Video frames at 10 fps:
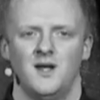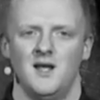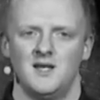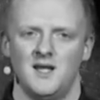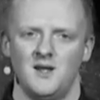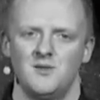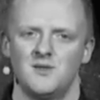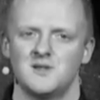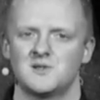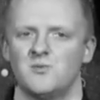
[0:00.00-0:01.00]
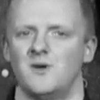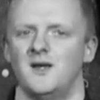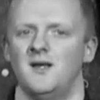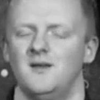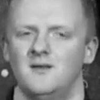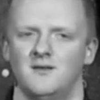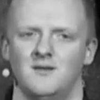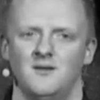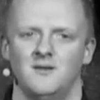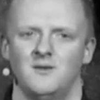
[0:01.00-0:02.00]
And in this way,
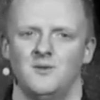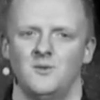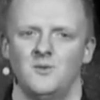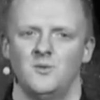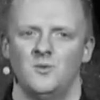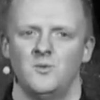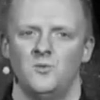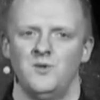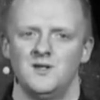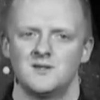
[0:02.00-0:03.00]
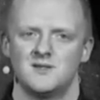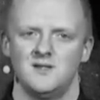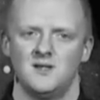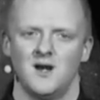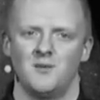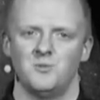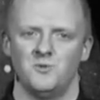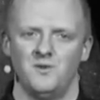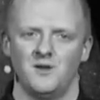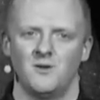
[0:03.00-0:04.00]
we can see God
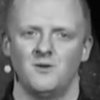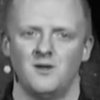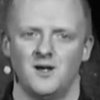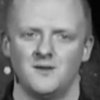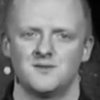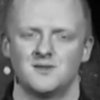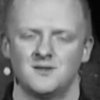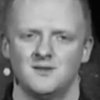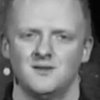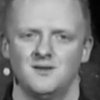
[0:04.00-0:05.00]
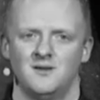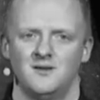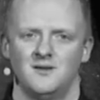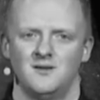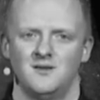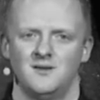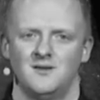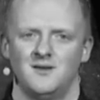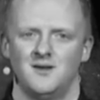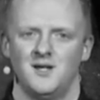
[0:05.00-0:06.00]
moving in our lives
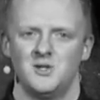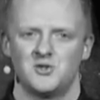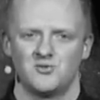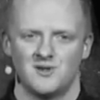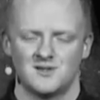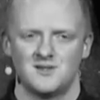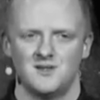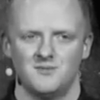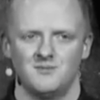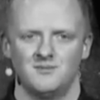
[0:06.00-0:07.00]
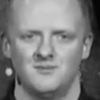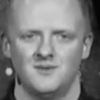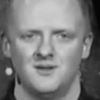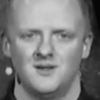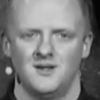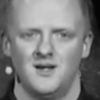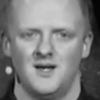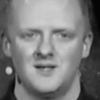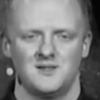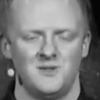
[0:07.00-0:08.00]
and trust him
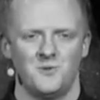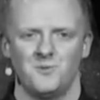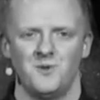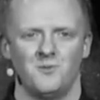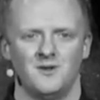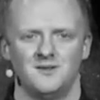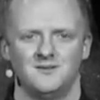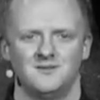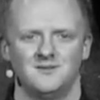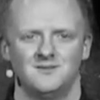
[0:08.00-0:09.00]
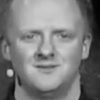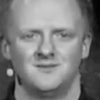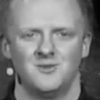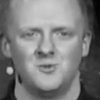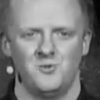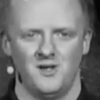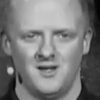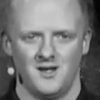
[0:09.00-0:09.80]
as the only one who can